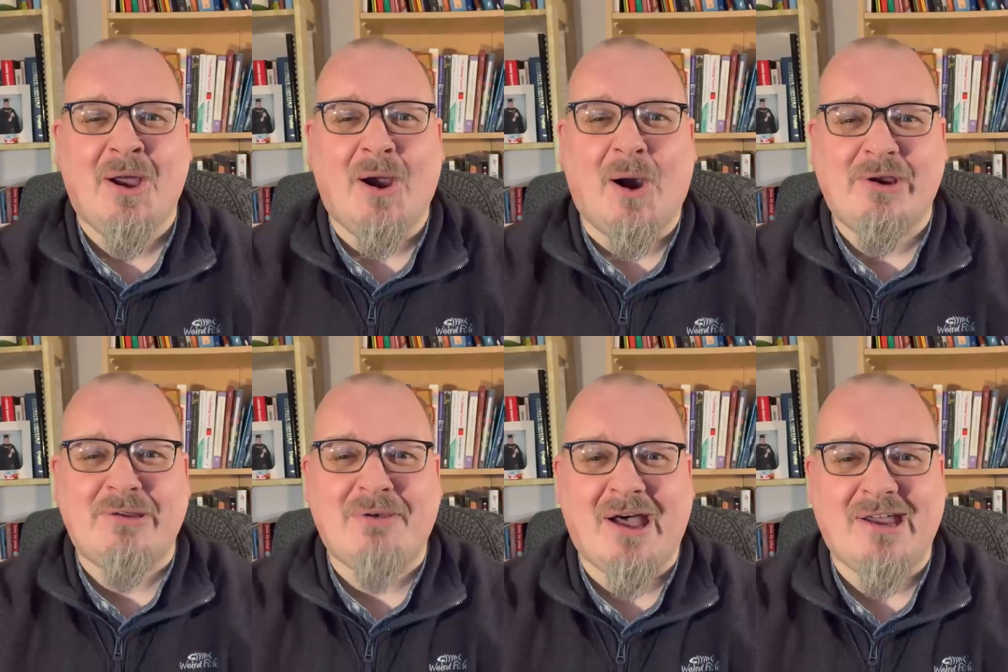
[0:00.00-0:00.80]

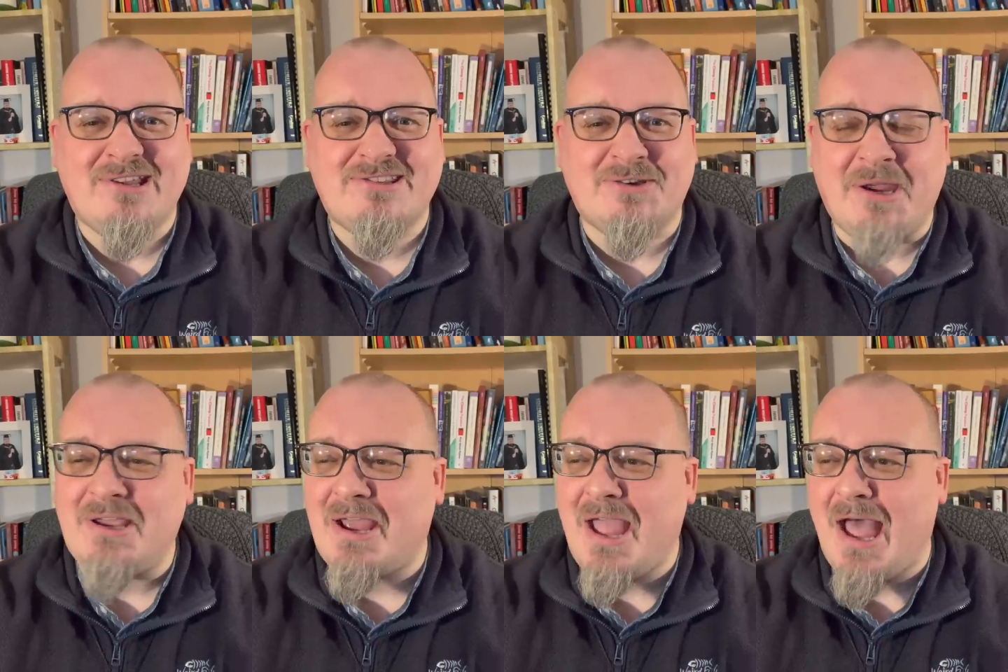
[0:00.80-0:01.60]
occupied. So
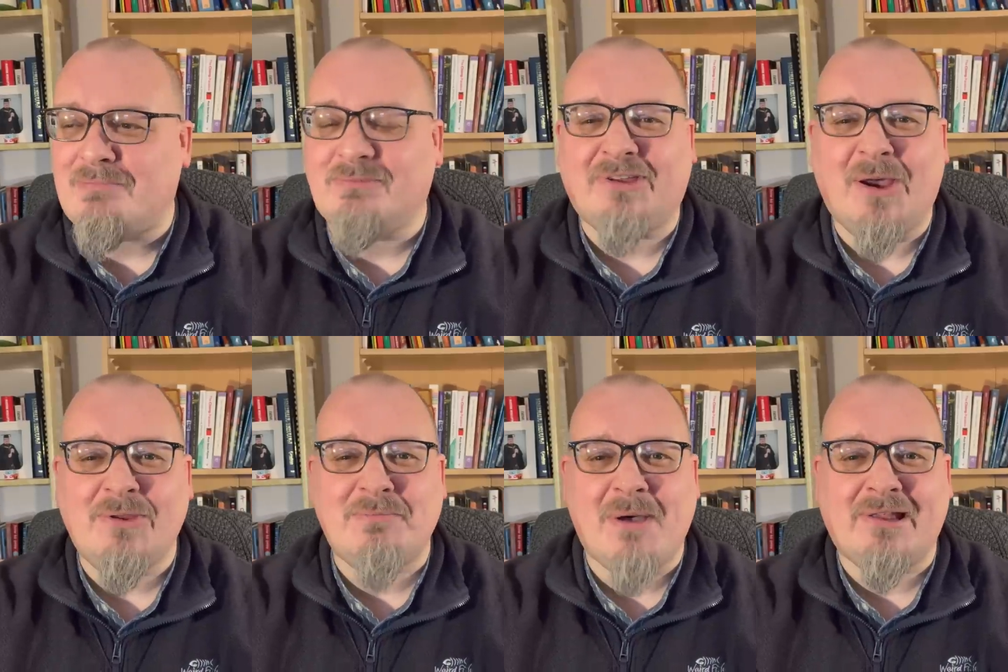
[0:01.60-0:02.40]
here I am down
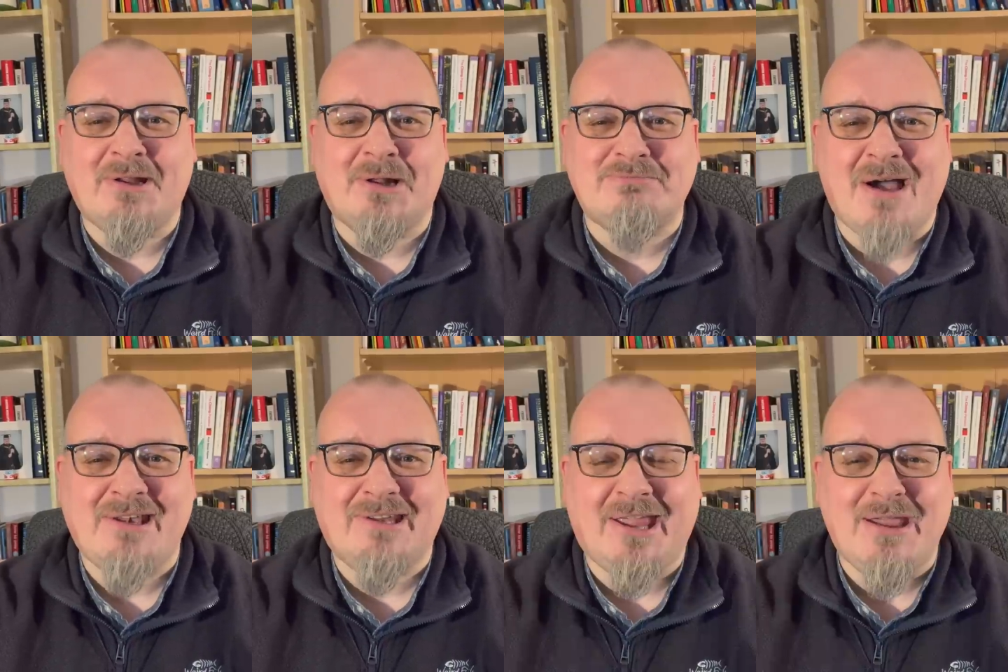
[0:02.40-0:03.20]
in my little
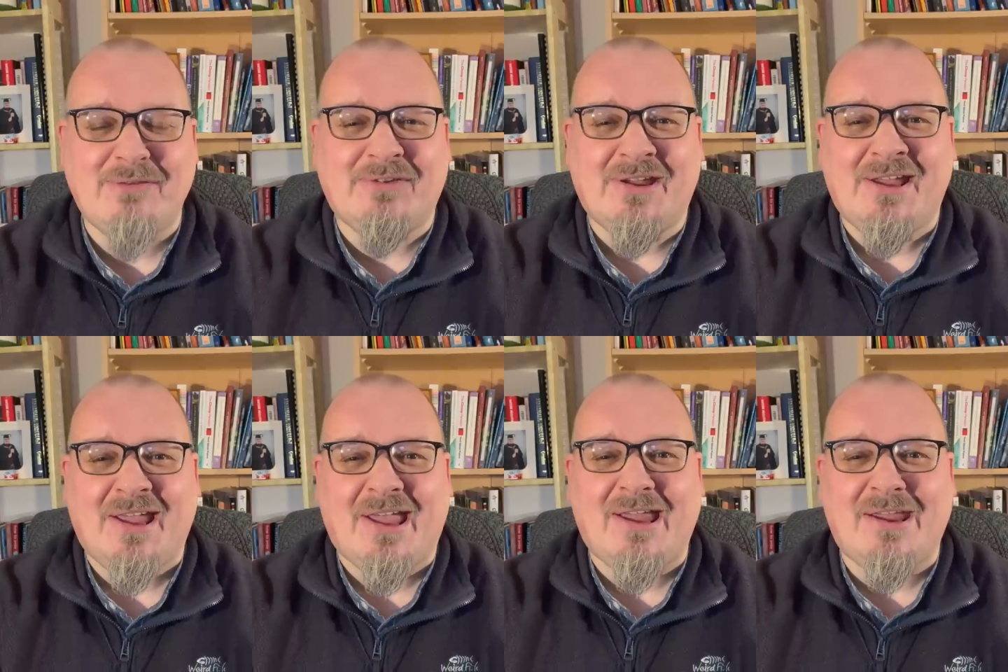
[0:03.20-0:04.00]
man cave
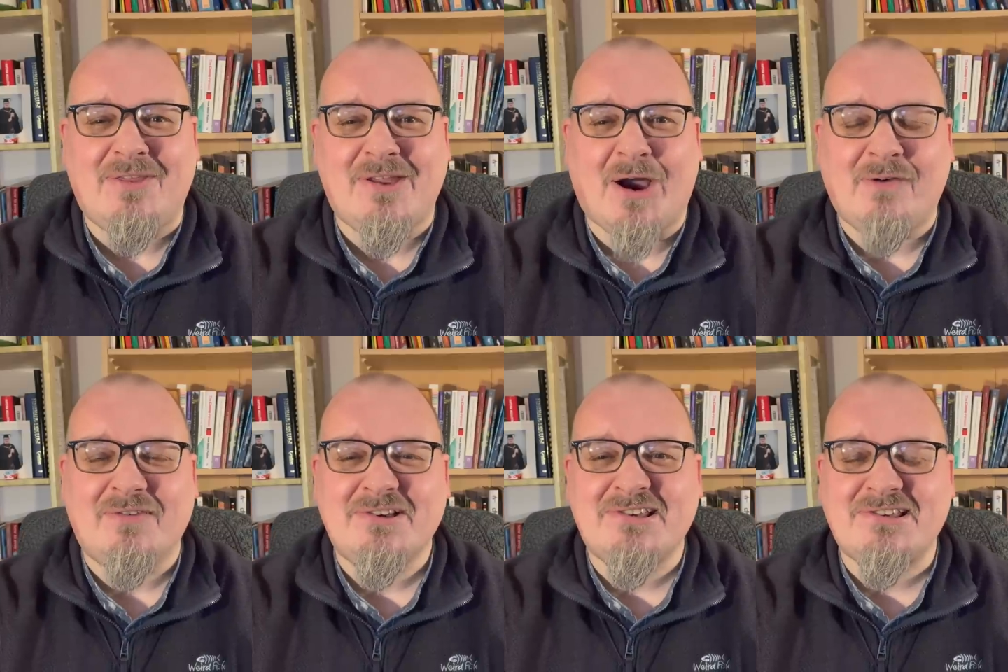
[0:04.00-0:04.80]
in the
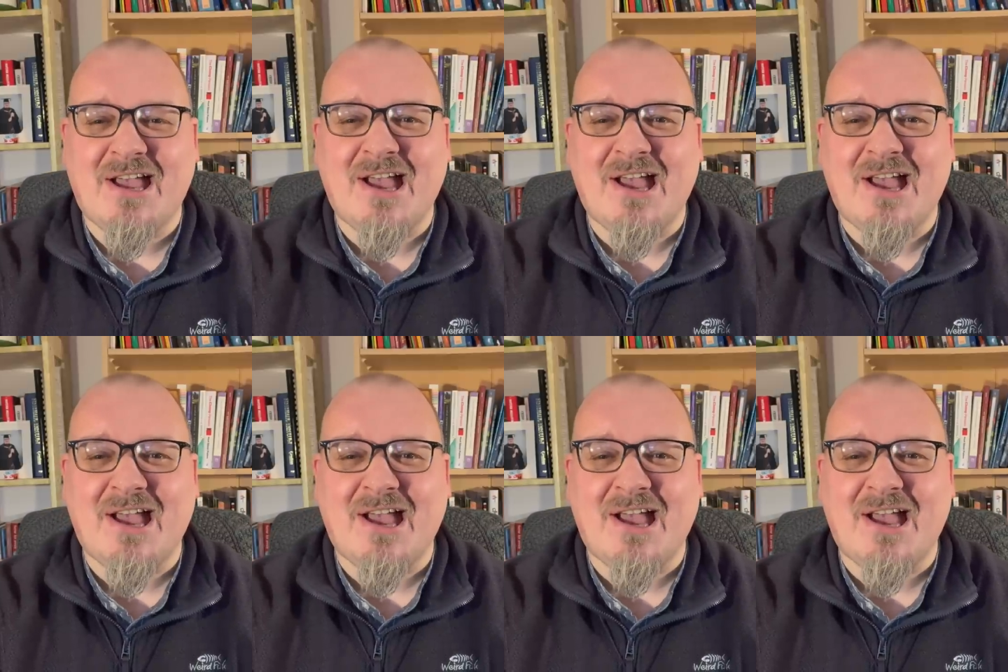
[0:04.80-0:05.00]
office.